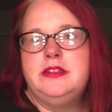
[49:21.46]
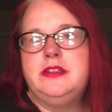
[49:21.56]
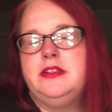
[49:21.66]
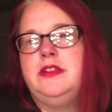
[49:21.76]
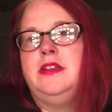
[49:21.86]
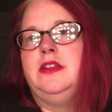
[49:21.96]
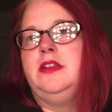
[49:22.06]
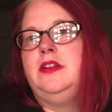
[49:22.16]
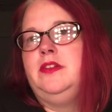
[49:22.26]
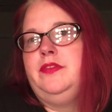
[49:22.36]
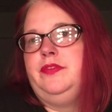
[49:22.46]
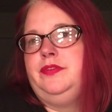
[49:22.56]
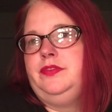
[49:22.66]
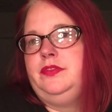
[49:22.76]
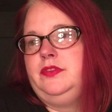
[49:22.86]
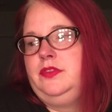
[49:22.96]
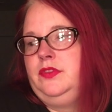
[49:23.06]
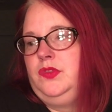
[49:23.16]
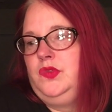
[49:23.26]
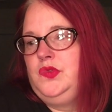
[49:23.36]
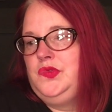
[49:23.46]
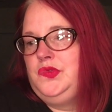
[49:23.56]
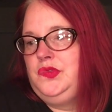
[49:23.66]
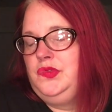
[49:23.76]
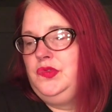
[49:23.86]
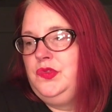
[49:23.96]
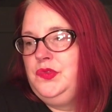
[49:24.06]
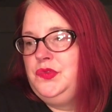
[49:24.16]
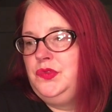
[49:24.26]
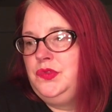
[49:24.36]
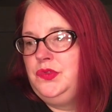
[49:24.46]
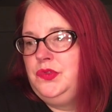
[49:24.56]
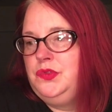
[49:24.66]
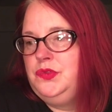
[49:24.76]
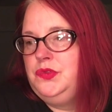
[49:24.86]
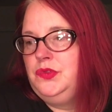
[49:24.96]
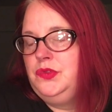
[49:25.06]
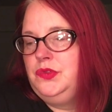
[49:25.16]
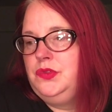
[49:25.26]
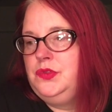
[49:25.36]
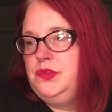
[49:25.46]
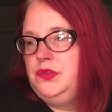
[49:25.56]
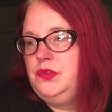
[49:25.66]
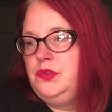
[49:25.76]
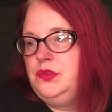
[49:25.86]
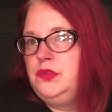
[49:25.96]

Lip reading: This person isn't speaking.